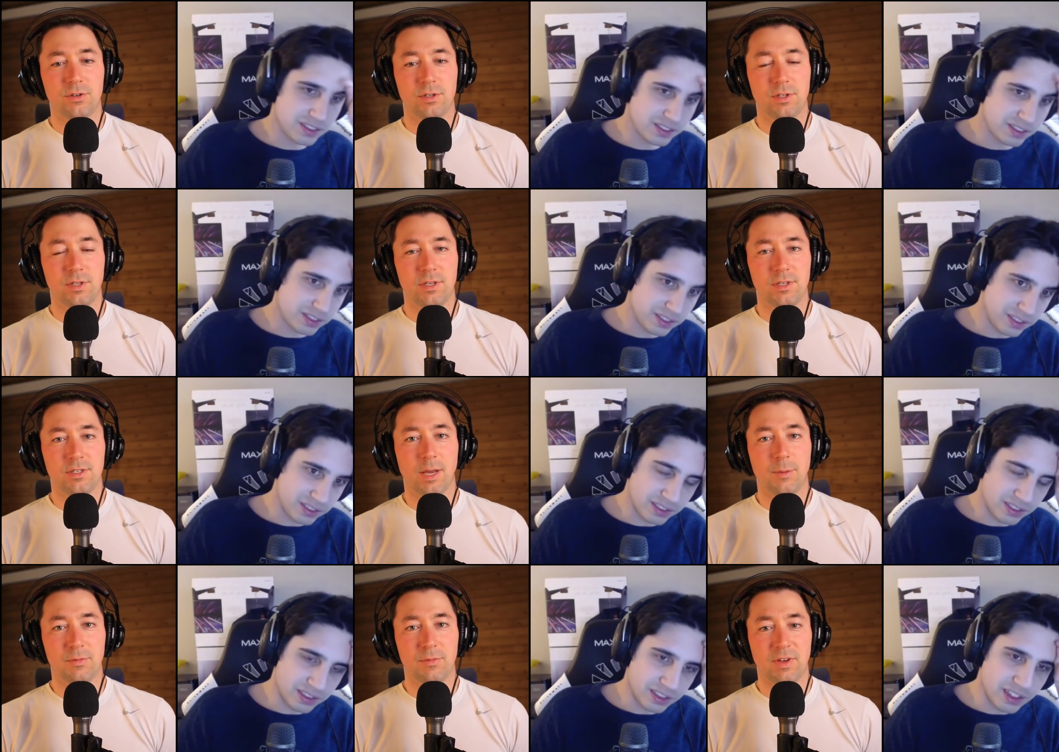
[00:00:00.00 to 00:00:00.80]
Speaker 1: the time
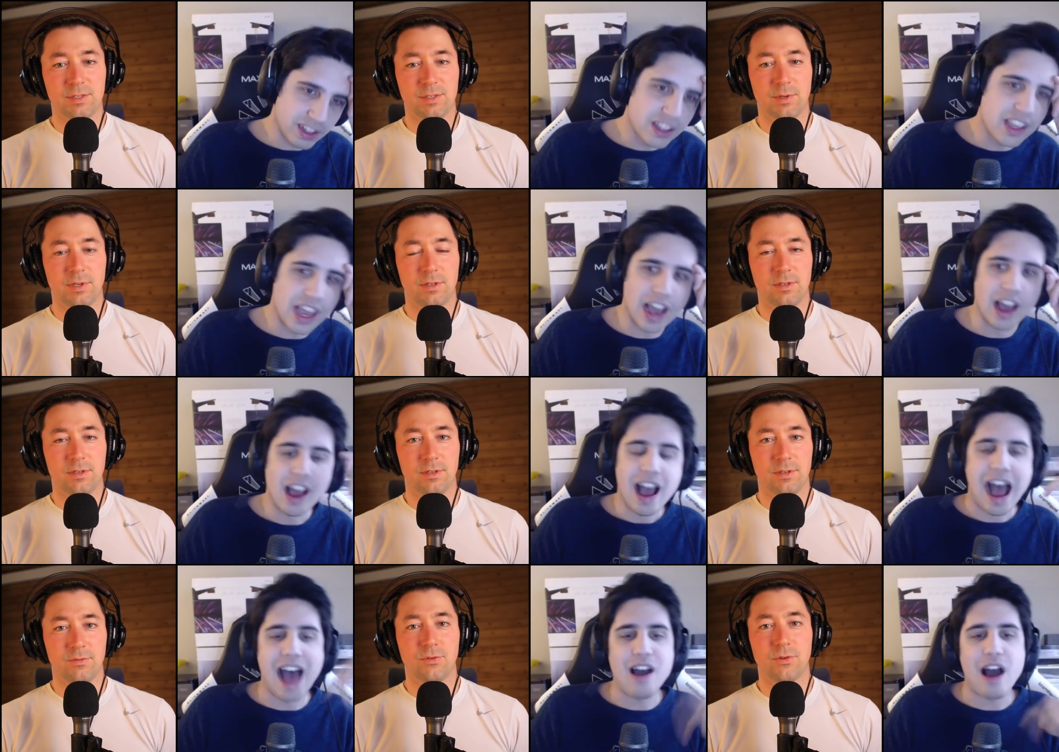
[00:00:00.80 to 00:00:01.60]
investment. Yeah,
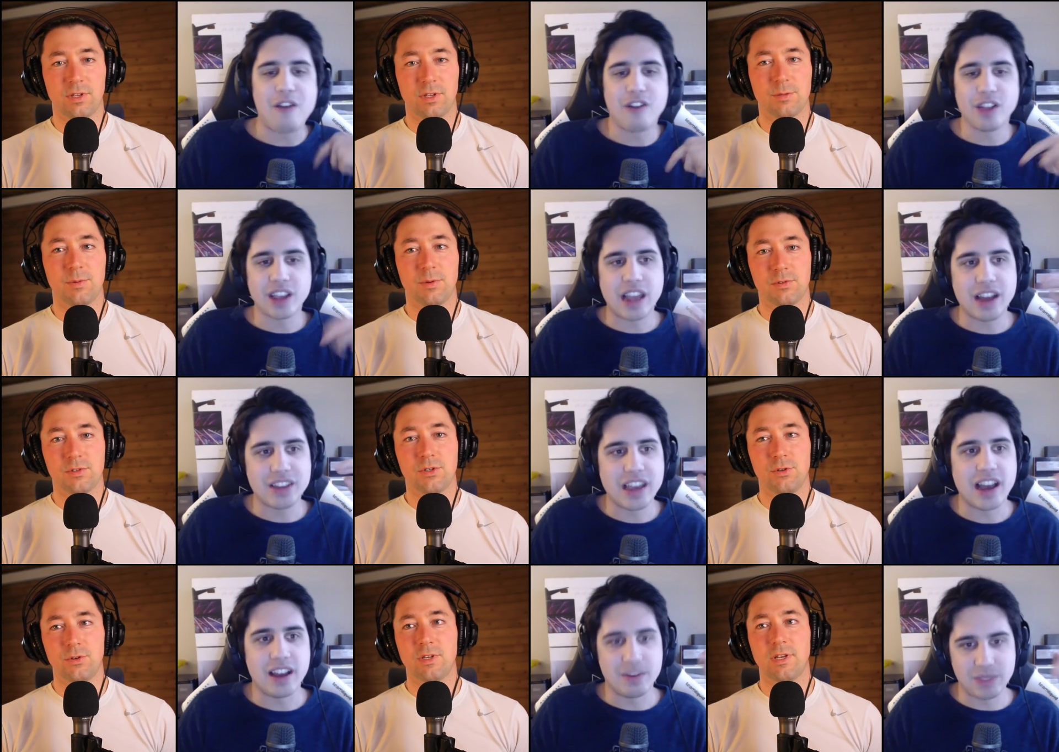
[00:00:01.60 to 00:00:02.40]
for the, I, I felt so like
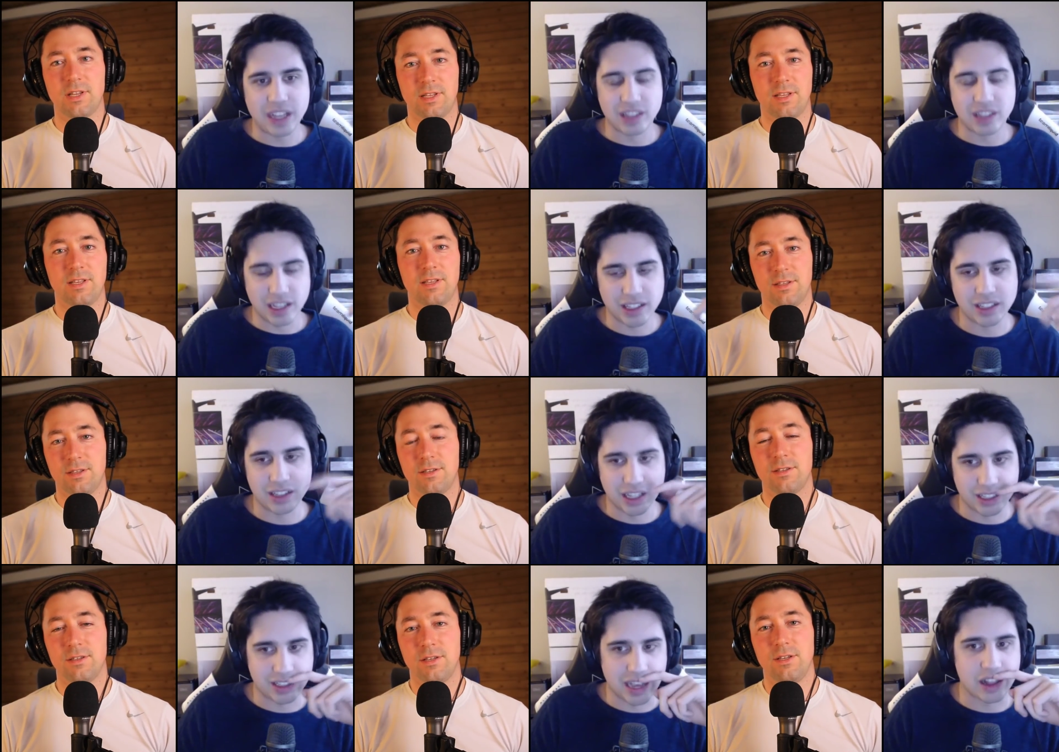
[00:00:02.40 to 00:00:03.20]
could, yeah, that,
Speaker 2: that's
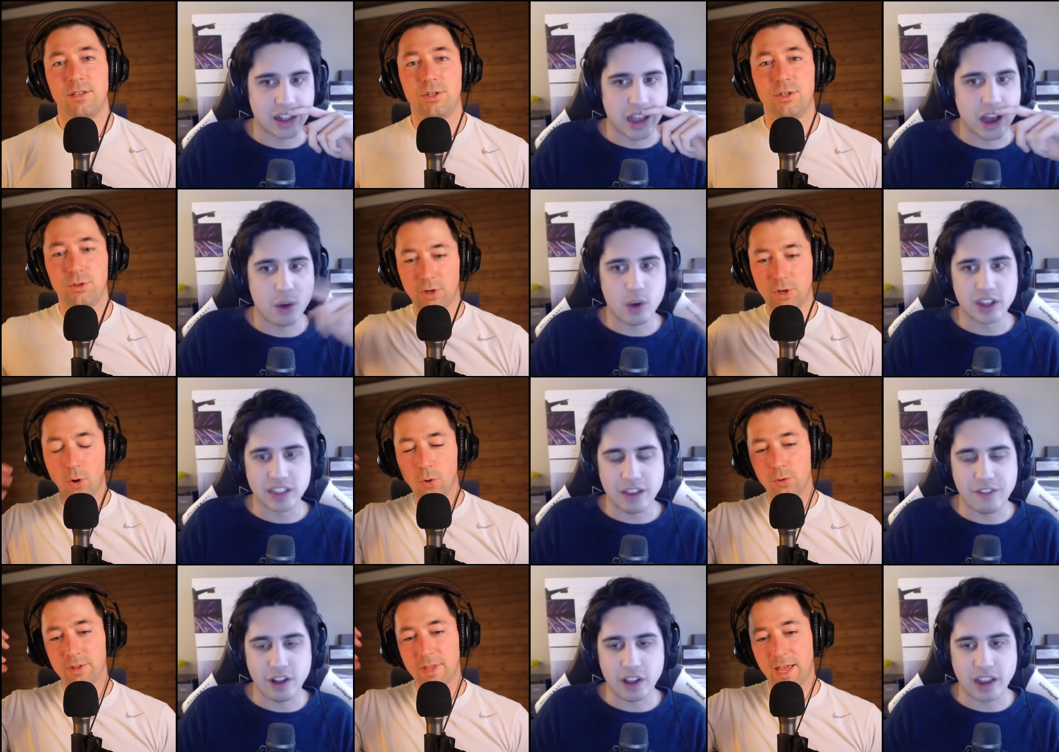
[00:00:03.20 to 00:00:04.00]
that's exactly. You could hold
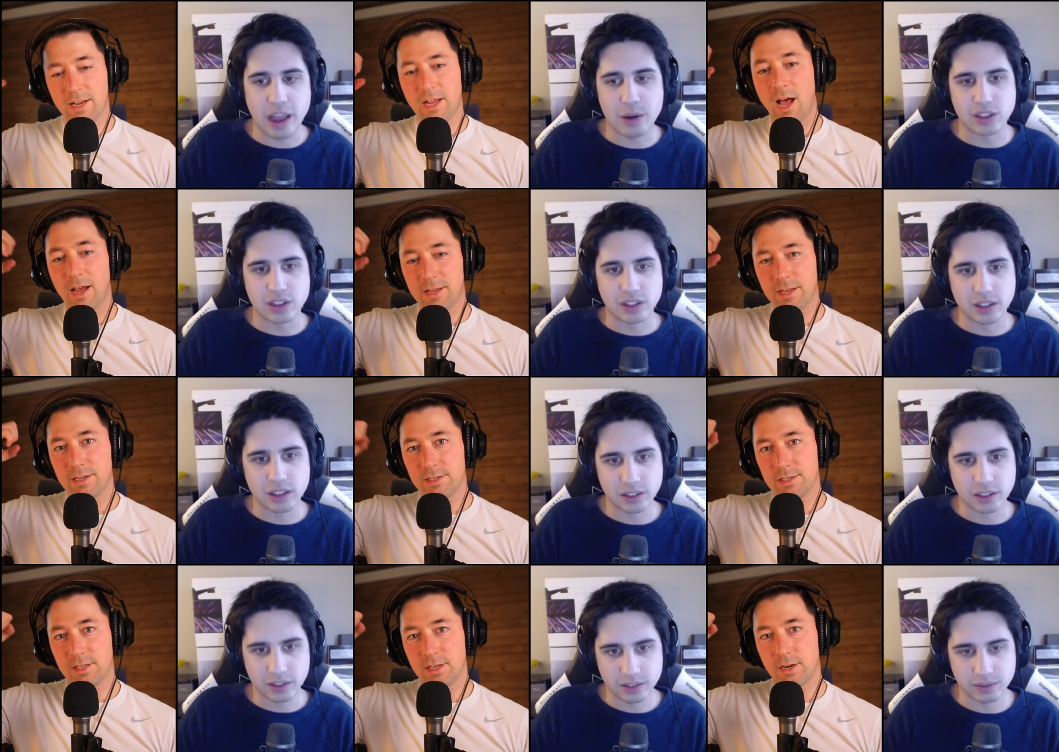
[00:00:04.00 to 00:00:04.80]
that cockiness like was,
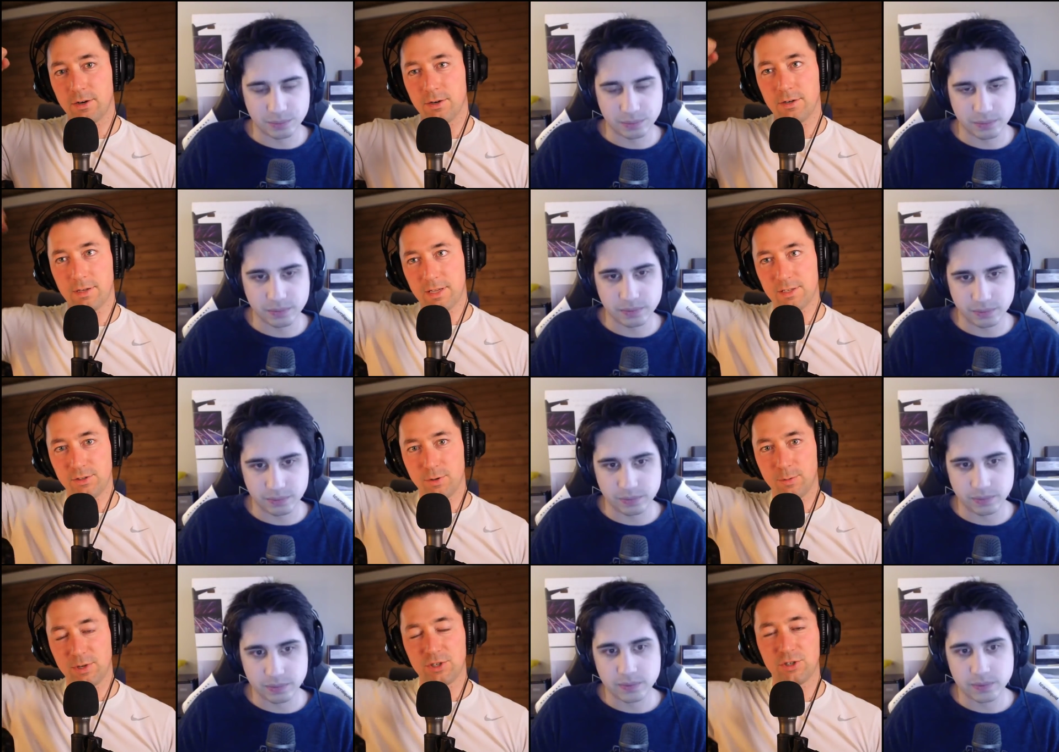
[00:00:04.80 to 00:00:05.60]
Speaker 1: there as your
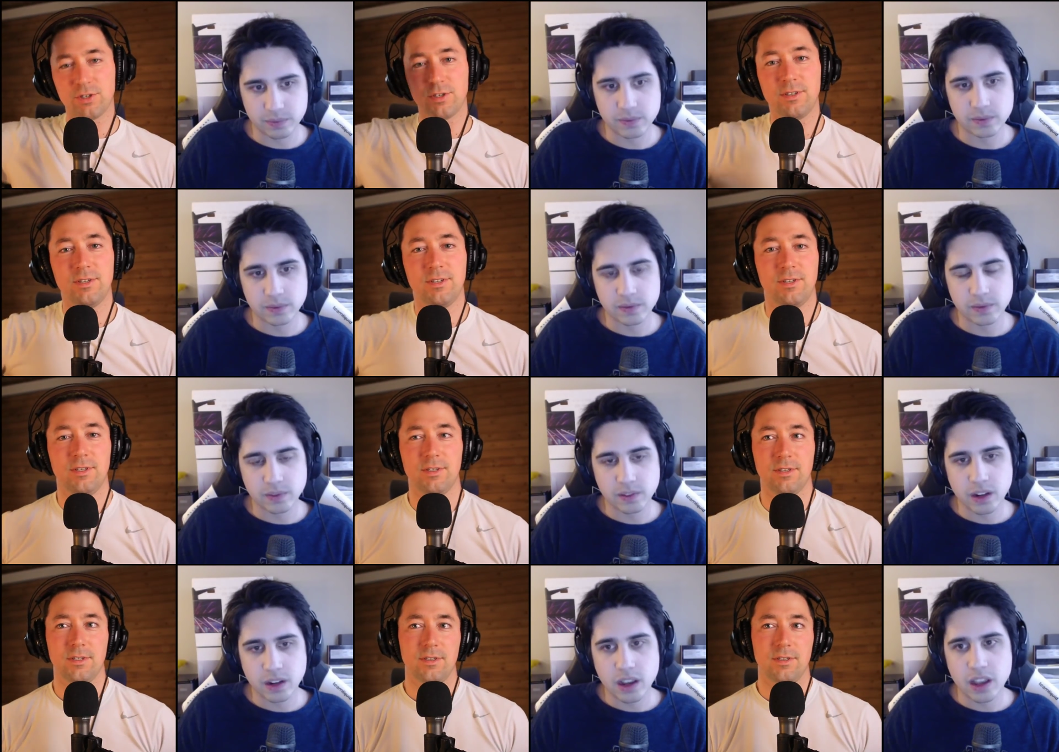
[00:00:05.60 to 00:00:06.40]
ambition.
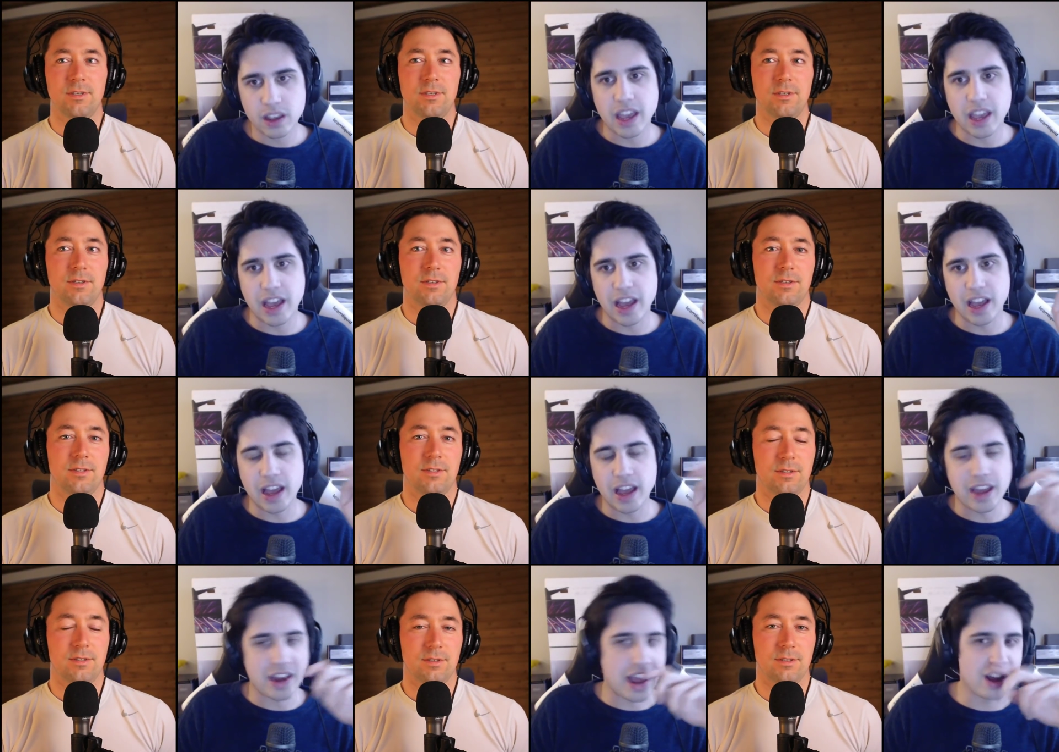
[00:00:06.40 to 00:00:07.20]

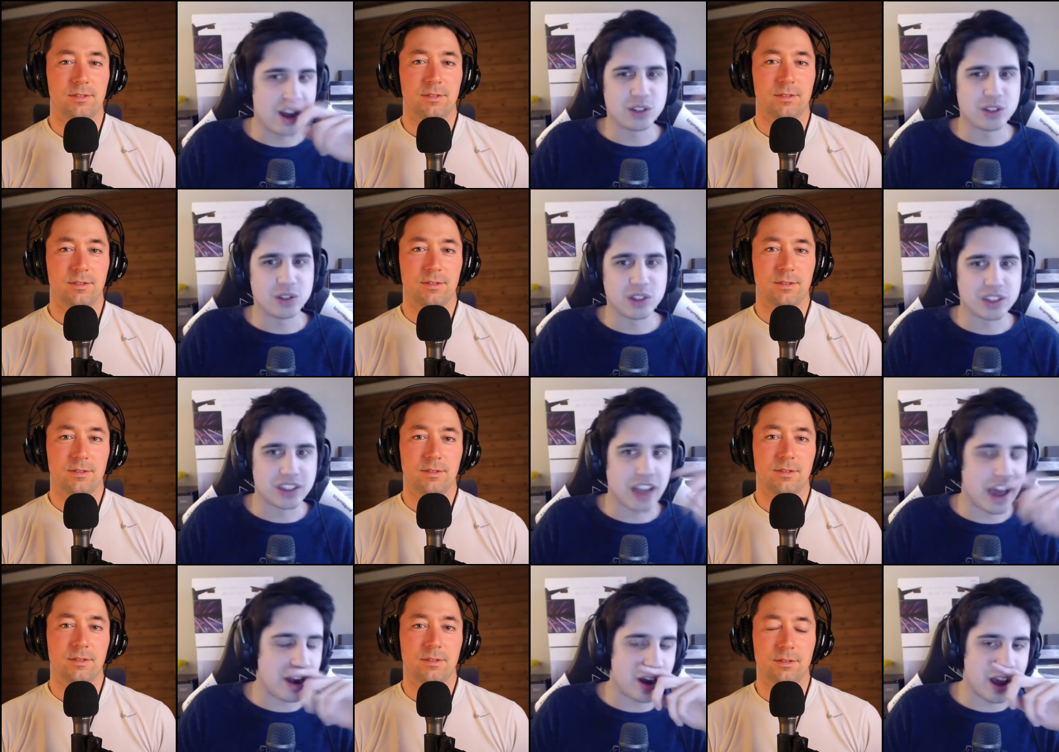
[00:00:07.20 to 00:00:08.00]
Speaker 2: Yeah, and and also
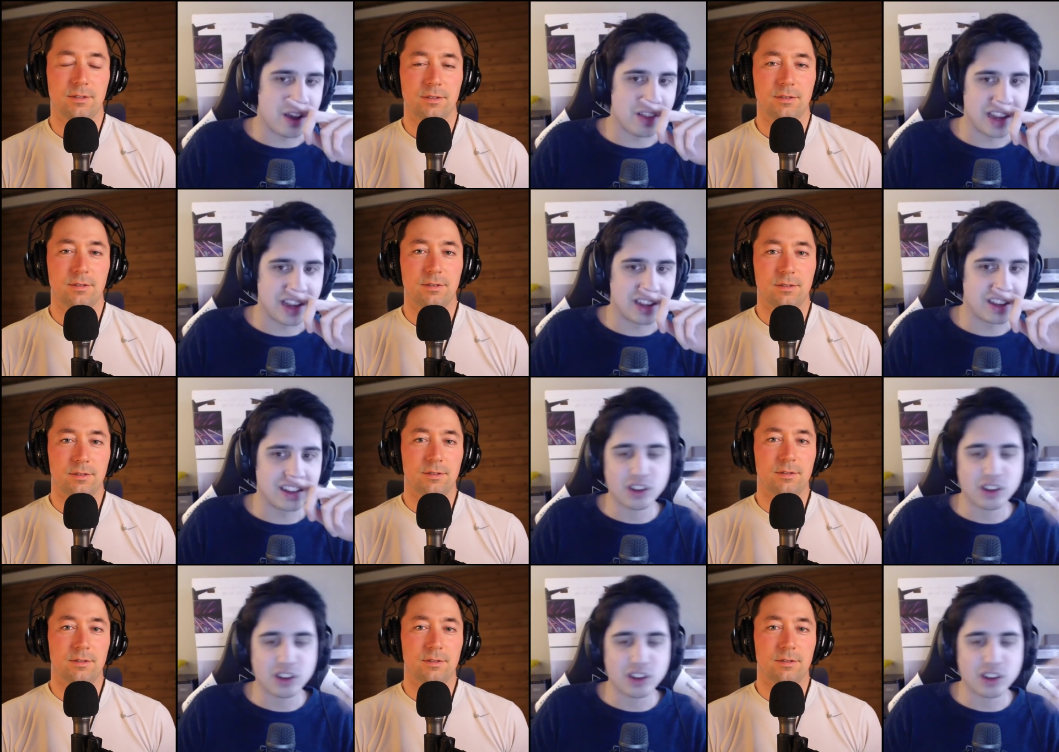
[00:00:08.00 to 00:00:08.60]
just I don't know, like